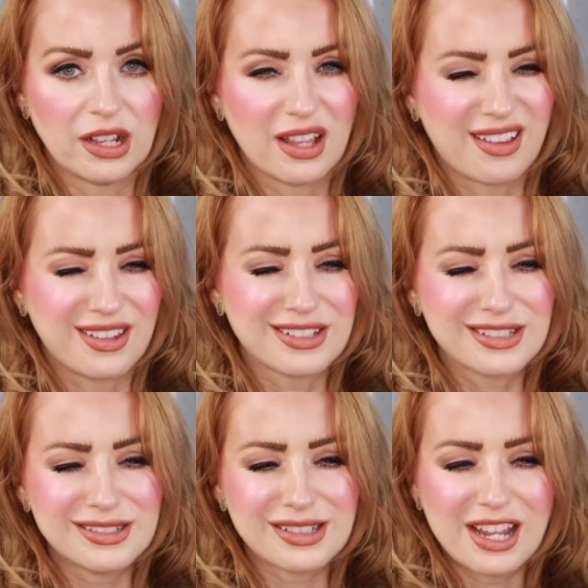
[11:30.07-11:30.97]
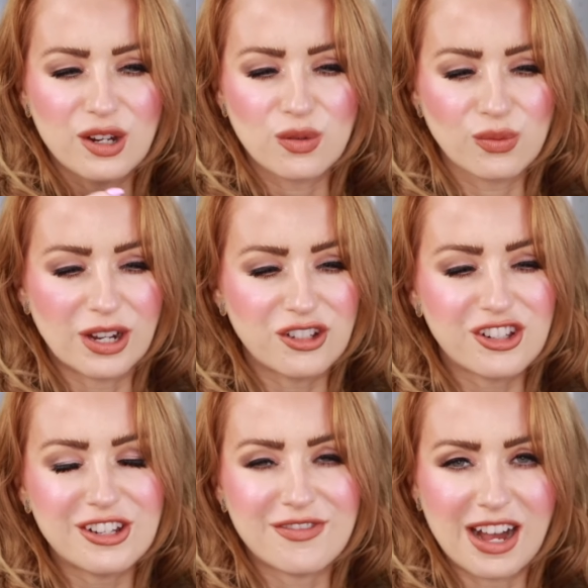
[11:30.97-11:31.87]
Like, this is a
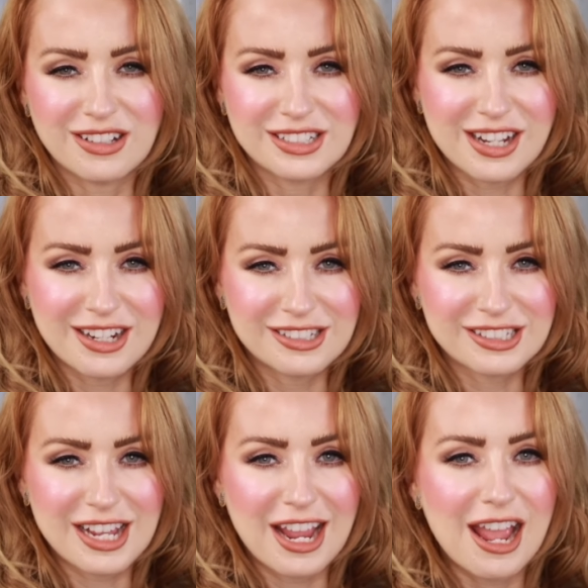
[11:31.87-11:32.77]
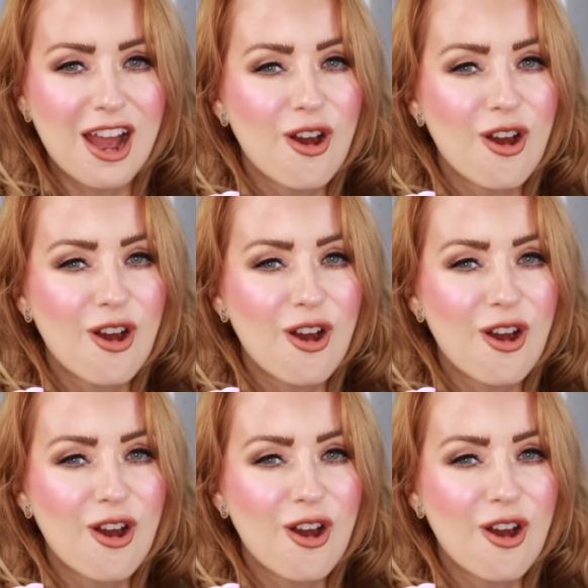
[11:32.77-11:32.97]
grungy Valentine's Day,